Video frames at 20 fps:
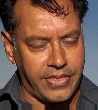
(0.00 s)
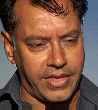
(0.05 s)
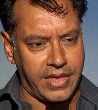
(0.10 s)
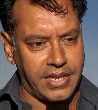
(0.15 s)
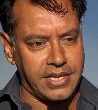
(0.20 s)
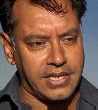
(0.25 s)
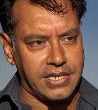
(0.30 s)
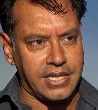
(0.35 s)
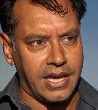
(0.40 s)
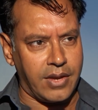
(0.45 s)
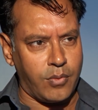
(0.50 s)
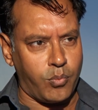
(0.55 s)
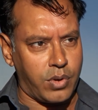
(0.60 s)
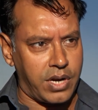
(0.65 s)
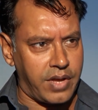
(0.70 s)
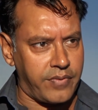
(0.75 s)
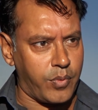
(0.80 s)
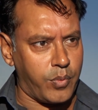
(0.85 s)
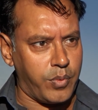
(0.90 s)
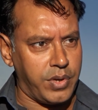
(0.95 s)
the end of the day,
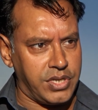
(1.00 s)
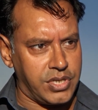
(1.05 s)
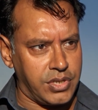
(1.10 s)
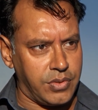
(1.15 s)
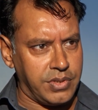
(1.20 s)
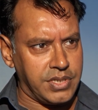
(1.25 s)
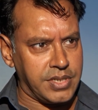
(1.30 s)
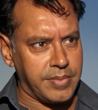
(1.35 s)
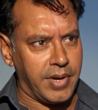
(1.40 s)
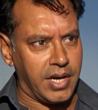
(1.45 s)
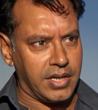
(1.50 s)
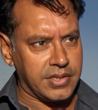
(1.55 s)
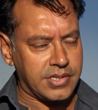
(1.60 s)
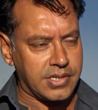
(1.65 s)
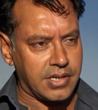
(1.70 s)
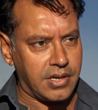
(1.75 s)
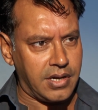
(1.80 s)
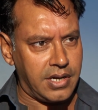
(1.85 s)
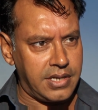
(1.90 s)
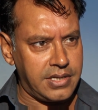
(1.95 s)
whatever we do in demand
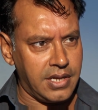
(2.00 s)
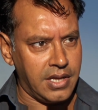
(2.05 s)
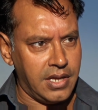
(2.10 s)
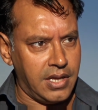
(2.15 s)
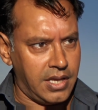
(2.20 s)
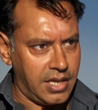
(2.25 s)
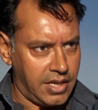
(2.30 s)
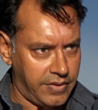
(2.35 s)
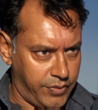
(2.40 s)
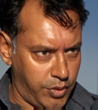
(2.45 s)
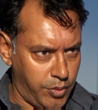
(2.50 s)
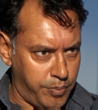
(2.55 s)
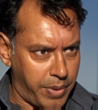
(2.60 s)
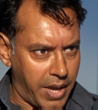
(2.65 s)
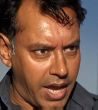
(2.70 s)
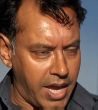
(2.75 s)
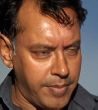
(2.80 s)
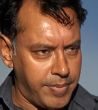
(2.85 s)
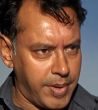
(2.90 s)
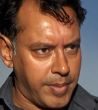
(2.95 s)
side, if you
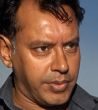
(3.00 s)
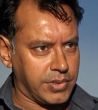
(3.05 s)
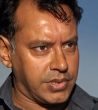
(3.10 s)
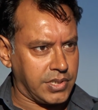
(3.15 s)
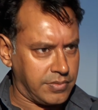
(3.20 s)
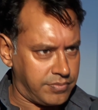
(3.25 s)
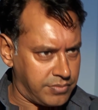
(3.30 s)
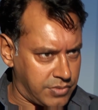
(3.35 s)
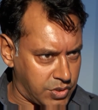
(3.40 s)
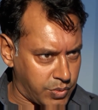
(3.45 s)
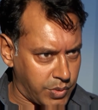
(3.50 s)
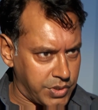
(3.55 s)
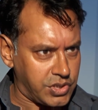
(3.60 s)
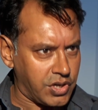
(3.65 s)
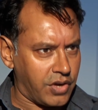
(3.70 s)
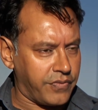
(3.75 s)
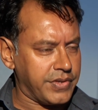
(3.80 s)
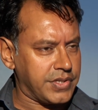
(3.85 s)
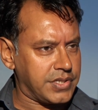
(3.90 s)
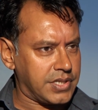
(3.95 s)
pay people to switch
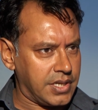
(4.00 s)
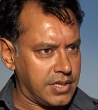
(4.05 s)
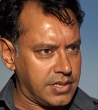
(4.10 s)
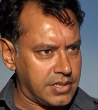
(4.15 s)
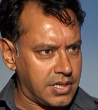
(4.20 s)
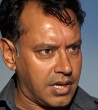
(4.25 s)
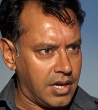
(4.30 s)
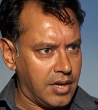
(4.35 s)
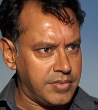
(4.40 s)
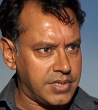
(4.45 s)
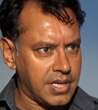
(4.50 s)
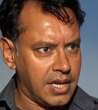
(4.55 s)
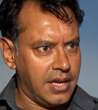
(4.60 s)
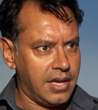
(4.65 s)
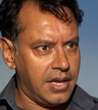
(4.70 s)
off at certain times,